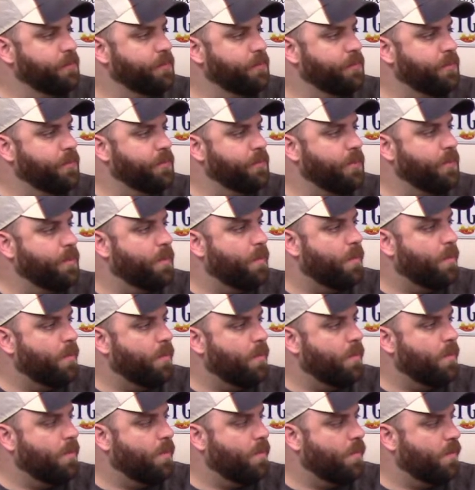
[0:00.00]

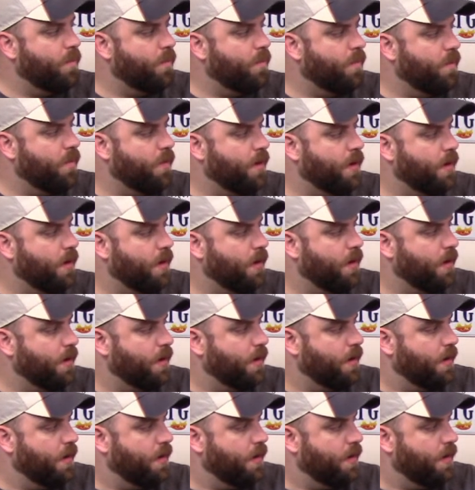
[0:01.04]

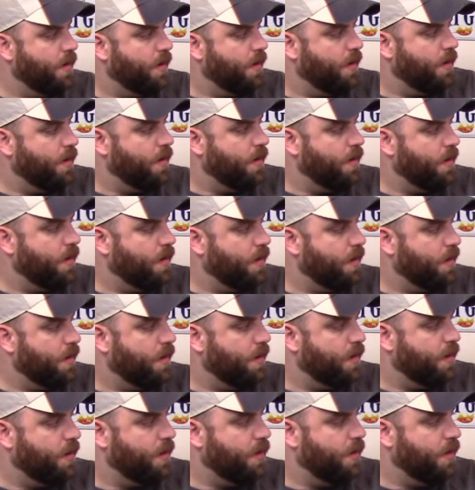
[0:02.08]

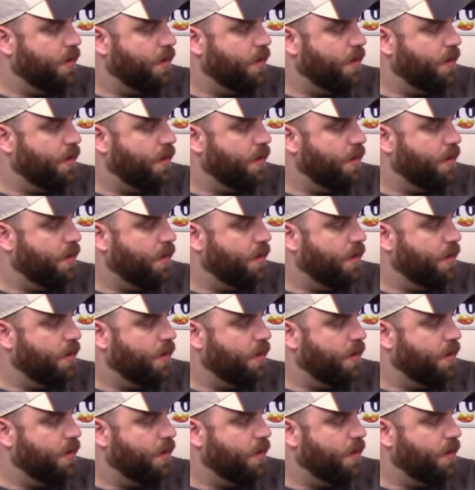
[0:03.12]
(not speaking)